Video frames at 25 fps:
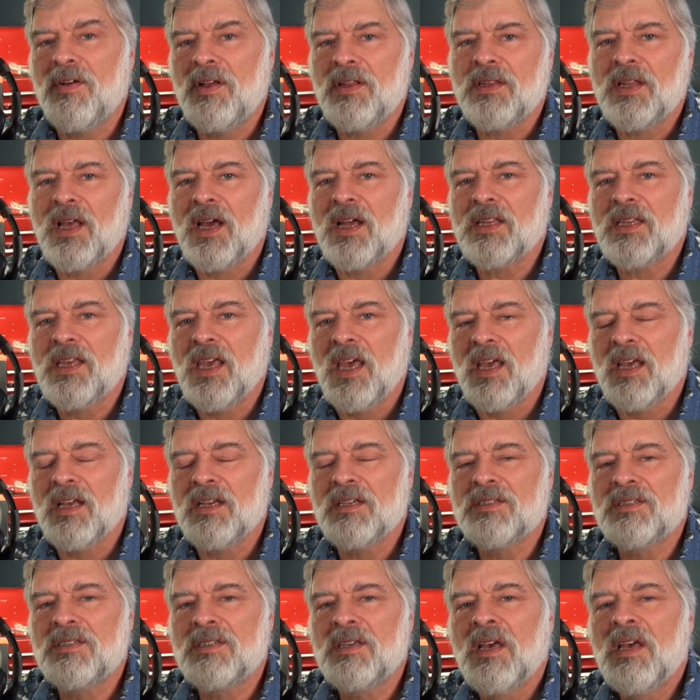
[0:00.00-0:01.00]
In that
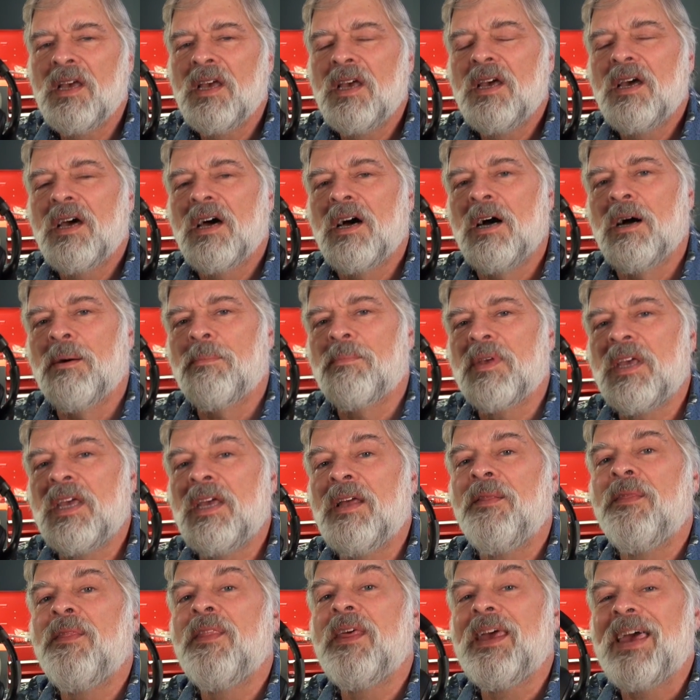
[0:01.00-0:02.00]
case, um,
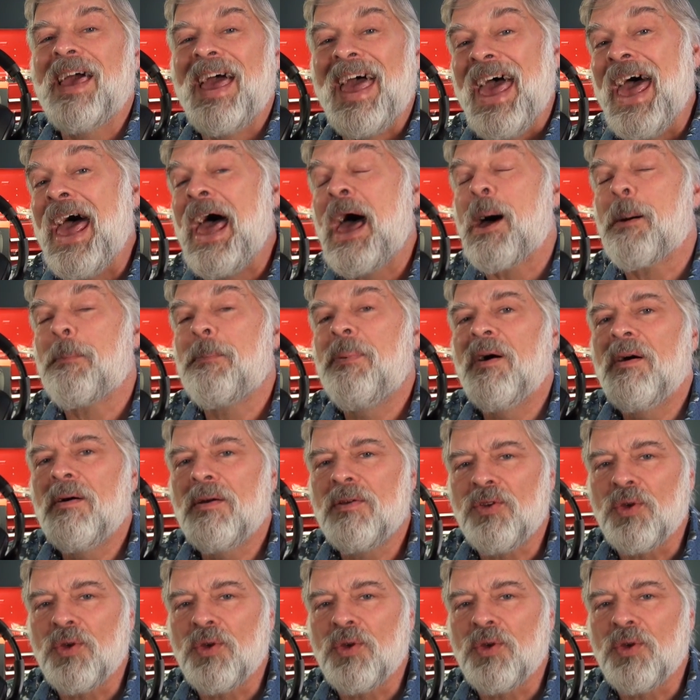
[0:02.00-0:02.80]
in the app,